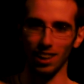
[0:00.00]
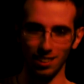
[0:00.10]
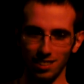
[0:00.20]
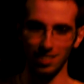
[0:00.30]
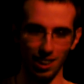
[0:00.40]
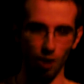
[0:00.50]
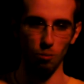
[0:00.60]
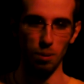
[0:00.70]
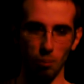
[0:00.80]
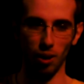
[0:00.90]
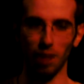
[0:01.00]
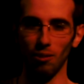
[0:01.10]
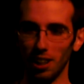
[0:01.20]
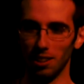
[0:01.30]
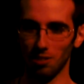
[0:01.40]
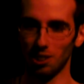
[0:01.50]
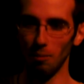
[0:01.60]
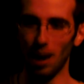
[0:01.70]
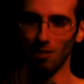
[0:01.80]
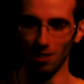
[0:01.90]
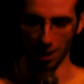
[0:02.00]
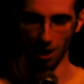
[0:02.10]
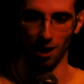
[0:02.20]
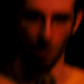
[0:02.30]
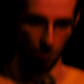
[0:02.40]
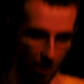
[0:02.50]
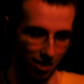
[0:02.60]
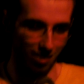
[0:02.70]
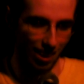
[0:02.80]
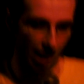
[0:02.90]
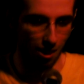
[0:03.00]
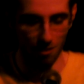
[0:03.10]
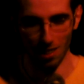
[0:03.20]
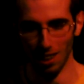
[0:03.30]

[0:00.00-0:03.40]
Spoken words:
I can just tell people I want them to somehow laugh. I don't know how.